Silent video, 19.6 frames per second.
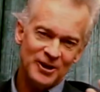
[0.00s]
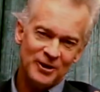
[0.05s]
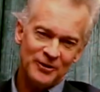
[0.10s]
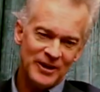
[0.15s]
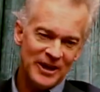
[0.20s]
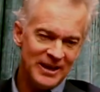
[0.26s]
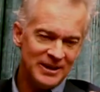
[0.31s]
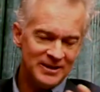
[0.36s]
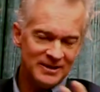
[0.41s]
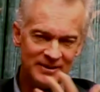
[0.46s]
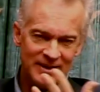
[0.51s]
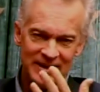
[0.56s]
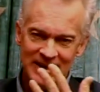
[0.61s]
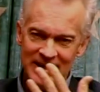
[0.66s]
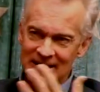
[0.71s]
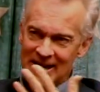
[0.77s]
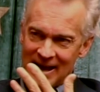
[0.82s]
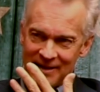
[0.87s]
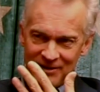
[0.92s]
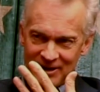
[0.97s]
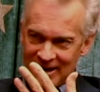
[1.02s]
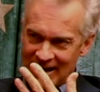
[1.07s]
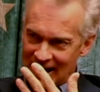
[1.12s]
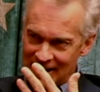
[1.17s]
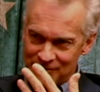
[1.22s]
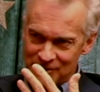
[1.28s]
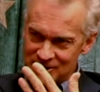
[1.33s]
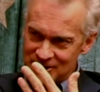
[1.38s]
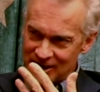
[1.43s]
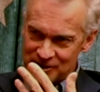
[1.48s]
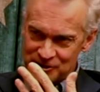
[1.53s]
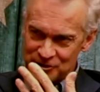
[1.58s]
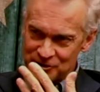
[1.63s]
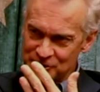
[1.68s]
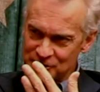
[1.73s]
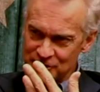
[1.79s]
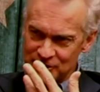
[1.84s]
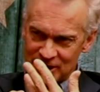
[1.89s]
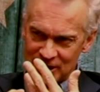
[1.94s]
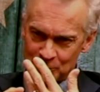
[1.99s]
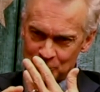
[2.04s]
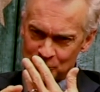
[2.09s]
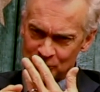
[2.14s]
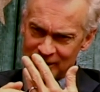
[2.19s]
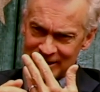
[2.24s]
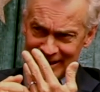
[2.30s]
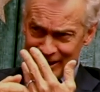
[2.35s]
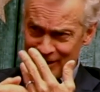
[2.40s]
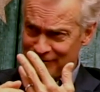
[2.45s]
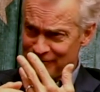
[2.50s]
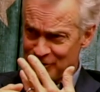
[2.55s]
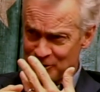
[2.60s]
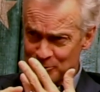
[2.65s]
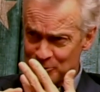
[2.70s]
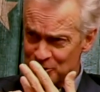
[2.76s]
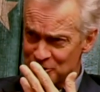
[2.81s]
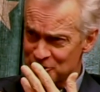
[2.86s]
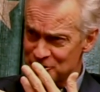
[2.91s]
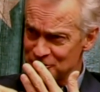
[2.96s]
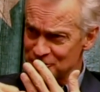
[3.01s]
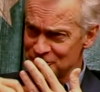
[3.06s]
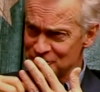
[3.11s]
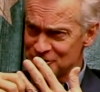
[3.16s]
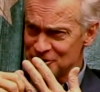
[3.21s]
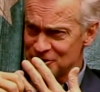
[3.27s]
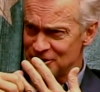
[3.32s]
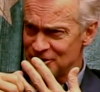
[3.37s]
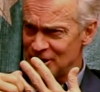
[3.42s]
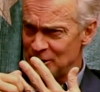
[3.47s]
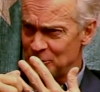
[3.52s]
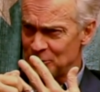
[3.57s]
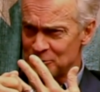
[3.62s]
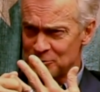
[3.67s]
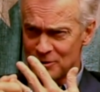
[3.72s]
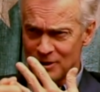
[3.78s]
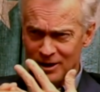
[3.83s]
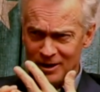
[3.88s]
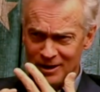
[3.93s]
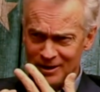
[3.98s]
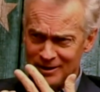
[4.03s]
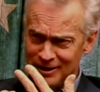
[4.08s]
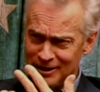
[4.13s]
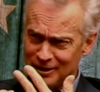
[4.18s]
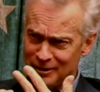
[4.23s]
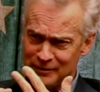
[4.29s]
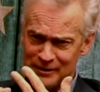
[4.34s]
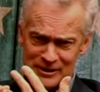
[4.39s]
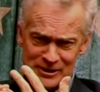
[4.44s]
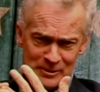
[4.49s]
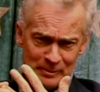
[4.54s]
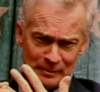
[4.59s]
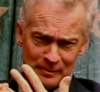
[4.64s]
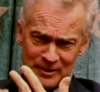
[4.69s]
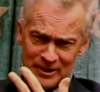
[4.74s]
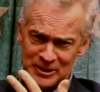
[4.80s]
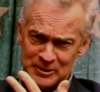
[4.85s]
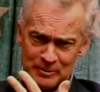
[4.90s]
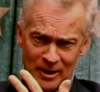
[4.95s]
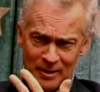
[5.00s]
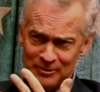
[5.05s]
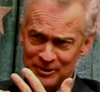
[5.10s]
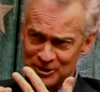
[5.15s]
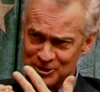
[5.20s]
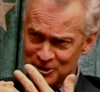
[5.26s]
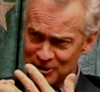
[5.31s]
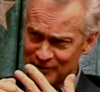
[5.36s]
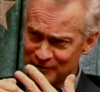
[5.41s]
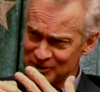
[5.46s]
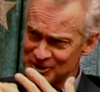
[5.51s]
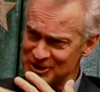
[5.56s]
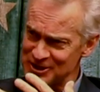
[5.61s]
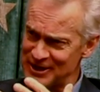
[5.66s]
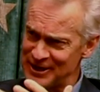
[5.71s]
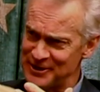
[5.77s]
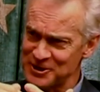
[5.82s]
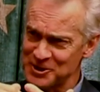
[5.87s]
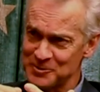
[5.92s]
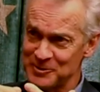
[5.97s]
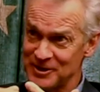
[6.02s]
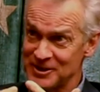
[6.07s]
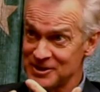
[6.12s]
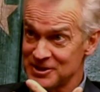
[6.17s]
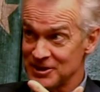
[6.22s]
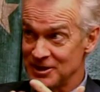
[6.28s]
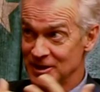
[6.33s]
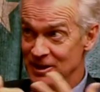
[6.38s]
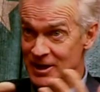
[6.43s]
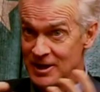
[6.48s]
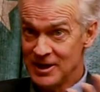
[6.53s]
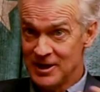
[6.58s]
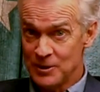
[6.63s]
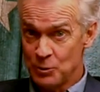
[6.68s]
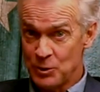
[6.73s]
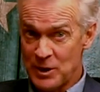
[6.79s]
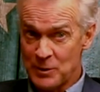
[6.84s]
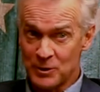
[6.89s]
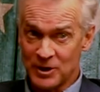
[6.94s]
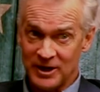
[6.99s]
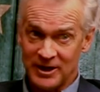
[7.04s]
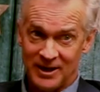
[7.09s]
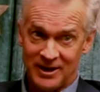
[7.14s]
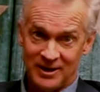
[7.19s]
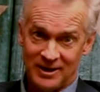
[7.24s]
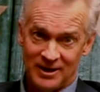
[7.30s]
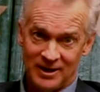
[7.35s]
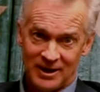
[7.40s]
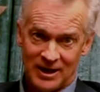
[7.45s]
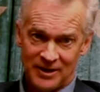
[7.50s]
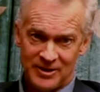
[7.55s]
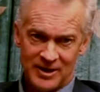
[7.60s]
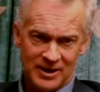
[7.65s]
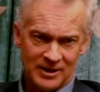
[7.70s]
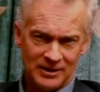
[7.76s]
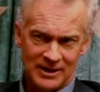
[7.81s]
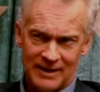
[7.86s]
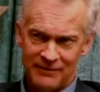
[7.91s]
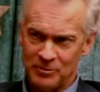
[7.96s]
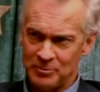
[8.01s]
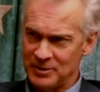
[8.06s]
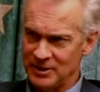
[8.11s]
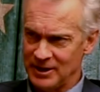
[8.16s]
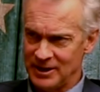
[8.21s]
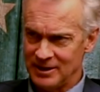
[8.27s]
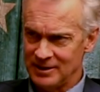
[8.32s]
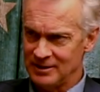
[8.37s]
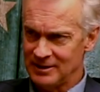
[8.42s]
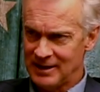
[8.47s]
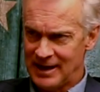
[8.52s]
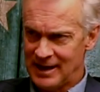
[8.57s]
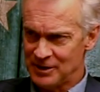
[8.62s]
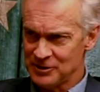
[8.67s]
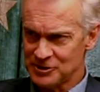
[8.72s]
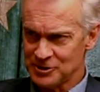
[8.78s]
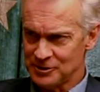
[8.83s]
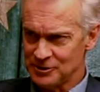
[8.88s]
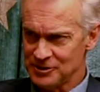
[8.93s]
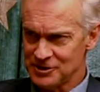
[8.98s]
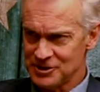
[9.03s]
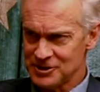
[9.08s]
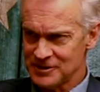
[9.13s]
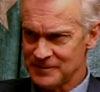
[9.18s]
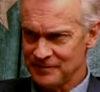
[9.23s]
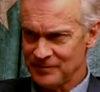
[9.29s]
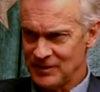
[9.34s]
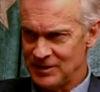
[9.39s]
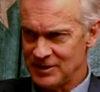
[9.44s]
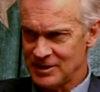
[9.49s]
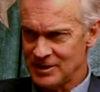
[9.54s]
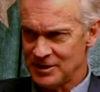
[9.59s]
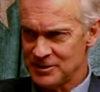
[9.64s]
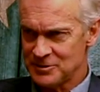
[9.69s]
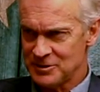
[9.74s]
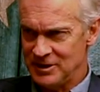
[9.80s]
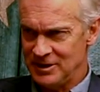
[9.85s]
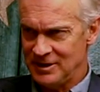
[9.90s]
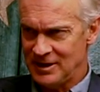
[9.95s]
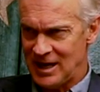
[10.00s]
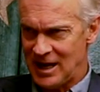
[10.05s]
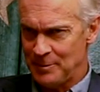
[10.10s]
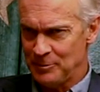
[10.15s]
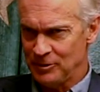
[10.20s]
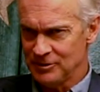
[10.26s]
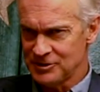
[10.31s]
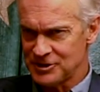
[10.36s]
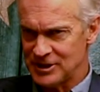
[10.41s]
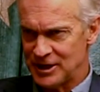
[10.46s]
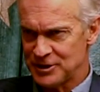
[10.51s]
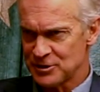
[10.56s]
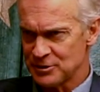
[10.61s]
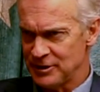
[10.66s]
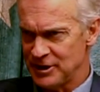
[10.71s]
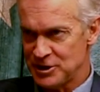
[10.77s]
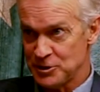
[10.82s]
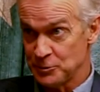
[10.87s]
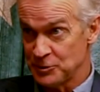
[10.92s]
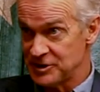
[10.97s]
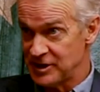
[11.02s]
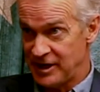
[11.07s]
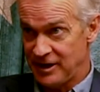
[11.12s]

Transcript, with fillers: know they they didn't have any advertisers, so they would run infomercials. They would run you know these these public service announcements, and we were in I think 11 million households in the country. Cable saturation was